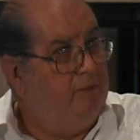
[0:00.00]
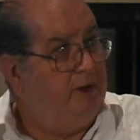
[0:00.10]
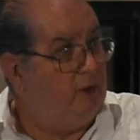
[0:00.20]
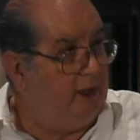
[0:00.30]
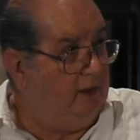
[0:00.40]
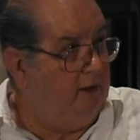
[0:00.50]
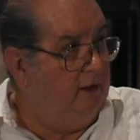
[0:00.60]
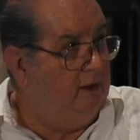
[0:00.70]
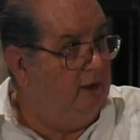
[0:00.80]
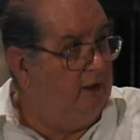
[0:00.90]
period.
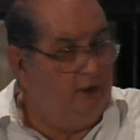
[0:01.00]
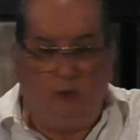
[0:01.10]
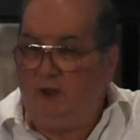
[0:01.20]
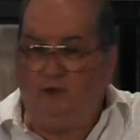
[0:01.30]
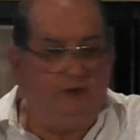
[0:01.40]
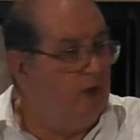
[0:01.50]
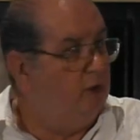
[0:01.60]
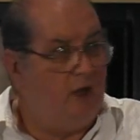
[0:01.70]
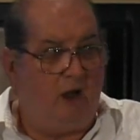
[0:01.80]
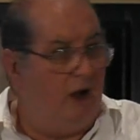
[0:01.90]
There is no
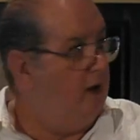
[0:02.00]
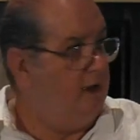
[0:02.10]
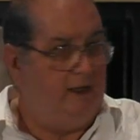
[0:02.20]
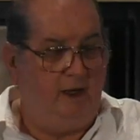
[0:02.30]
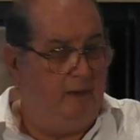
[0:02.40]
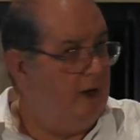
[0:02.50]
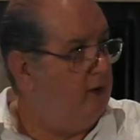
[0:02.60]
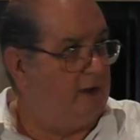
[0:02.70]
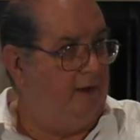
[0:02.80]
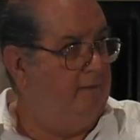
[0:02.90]
law in
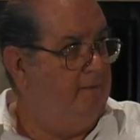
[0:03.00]
America.